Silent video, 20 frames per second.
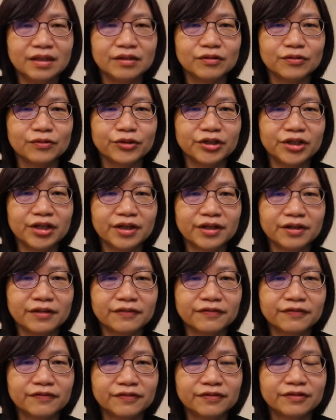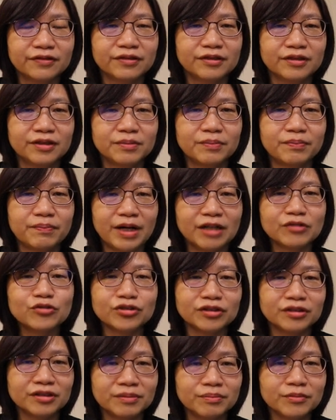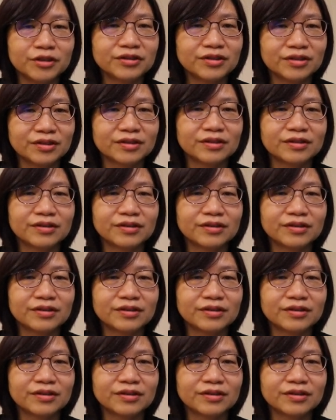we have budget limit.